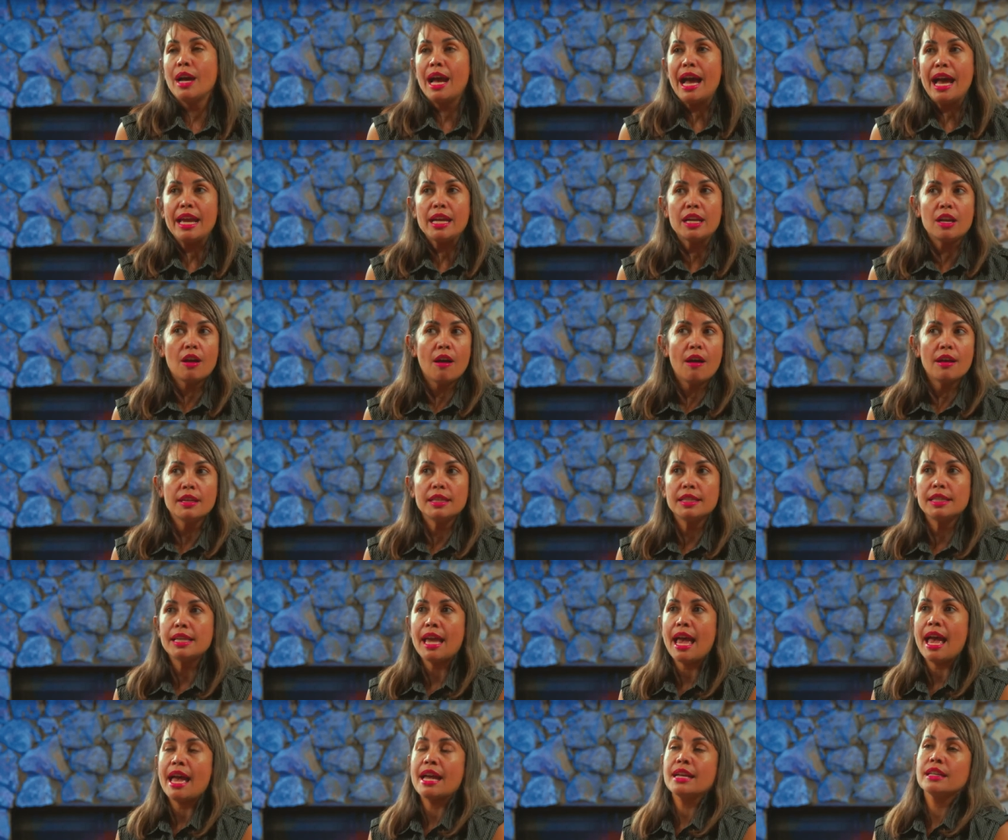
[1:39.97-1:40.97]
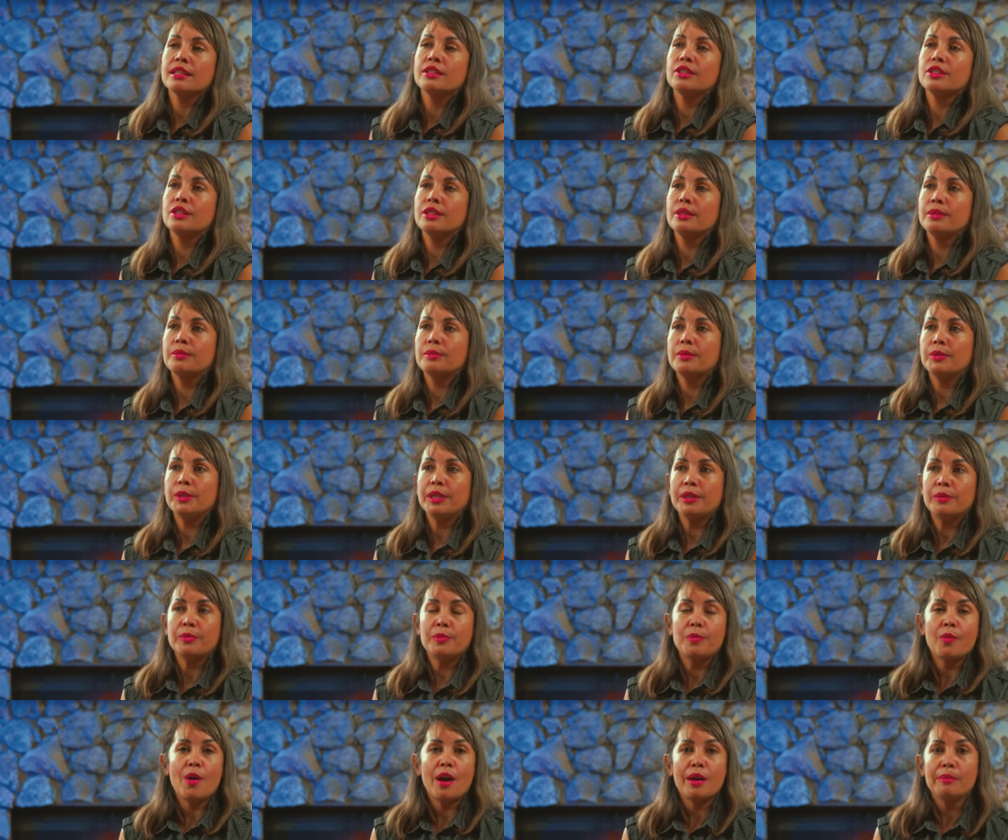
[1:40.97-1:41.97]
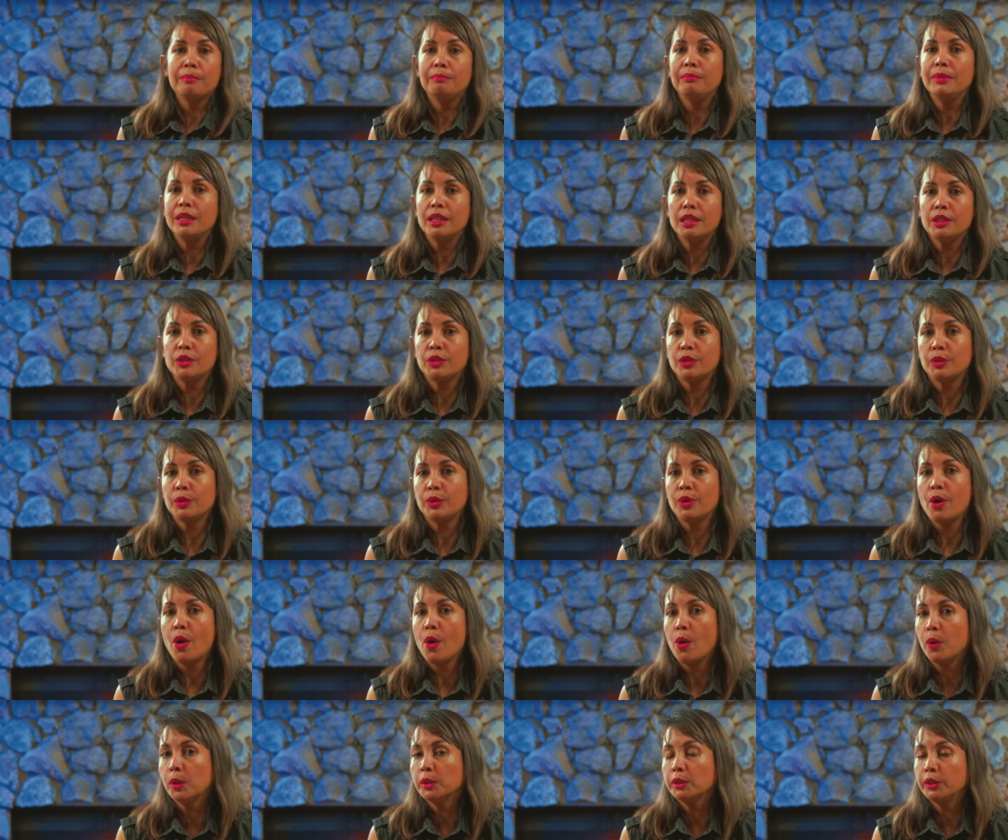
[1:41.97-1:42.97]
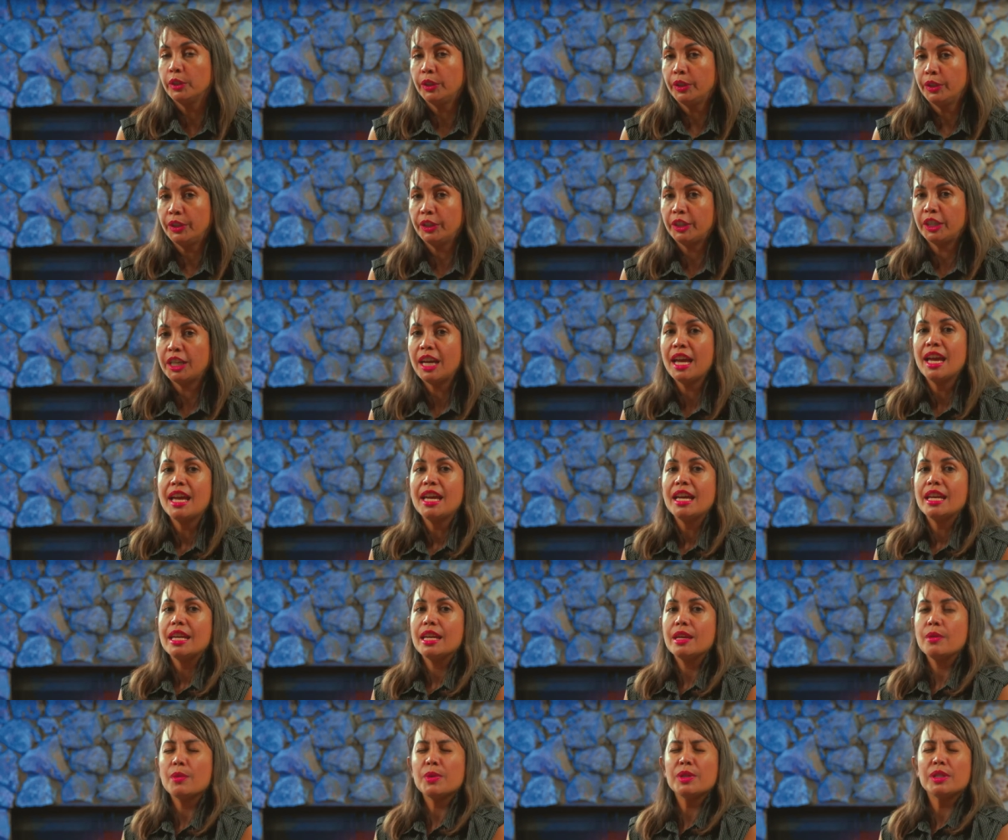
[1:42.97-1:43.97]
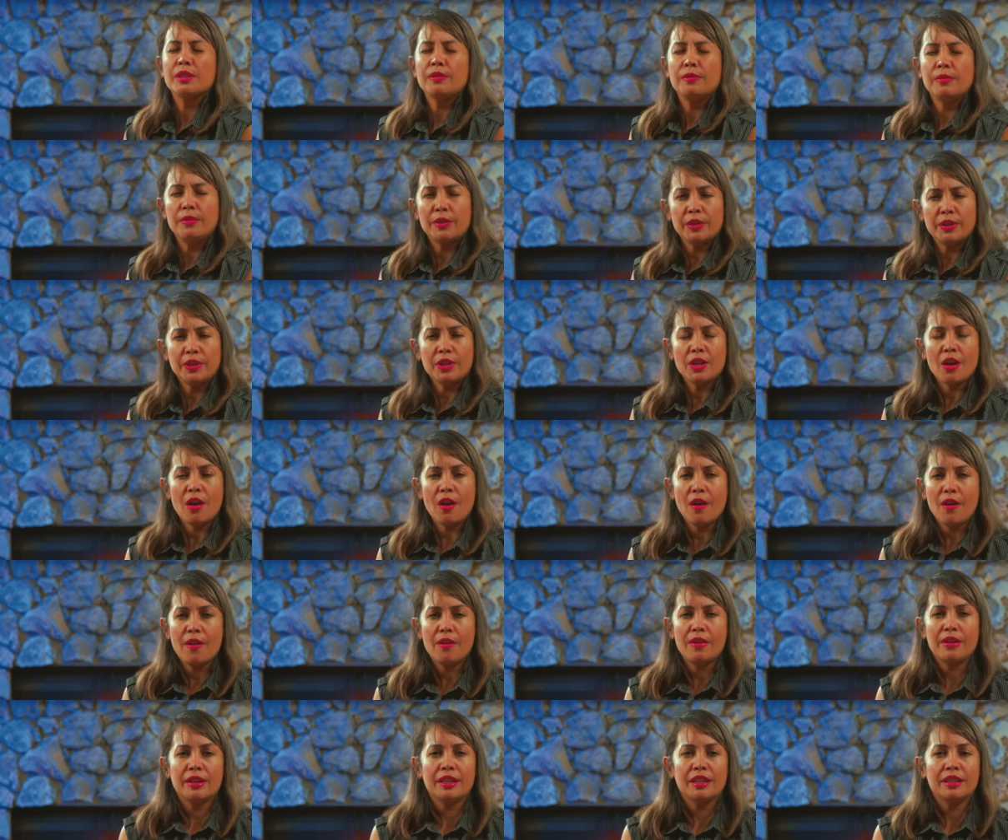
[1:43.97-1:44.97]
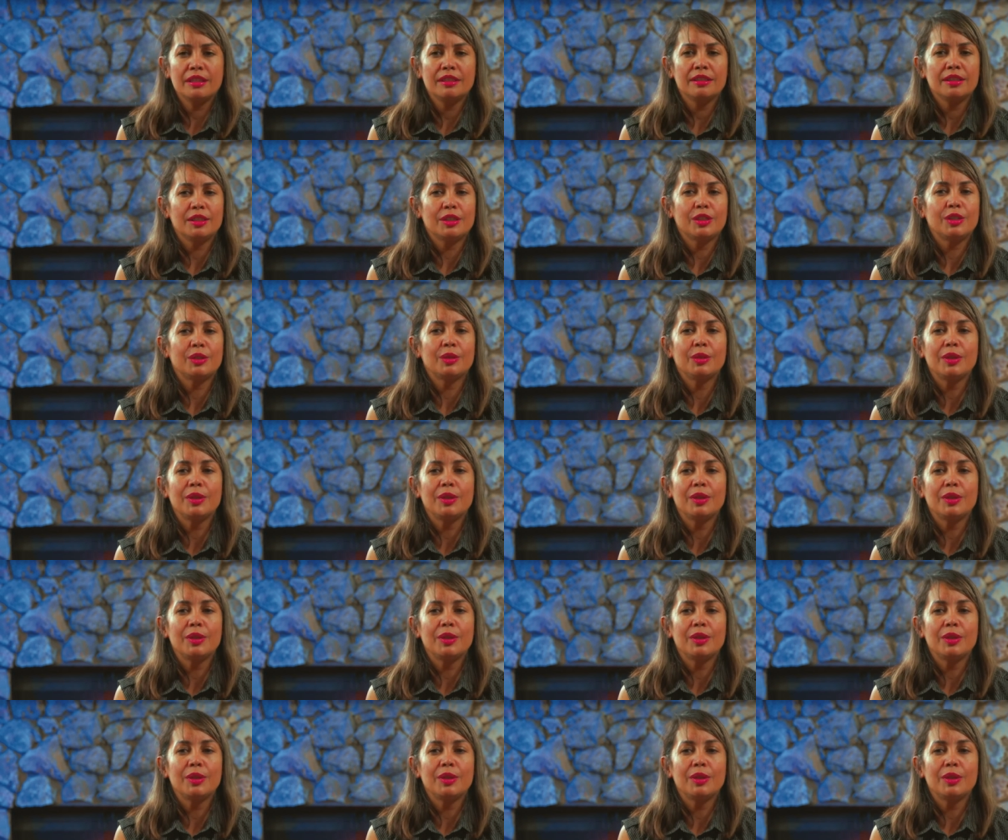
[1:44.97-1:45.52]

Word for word: eye contact. She wouldn't want me to hold her. It was very hard to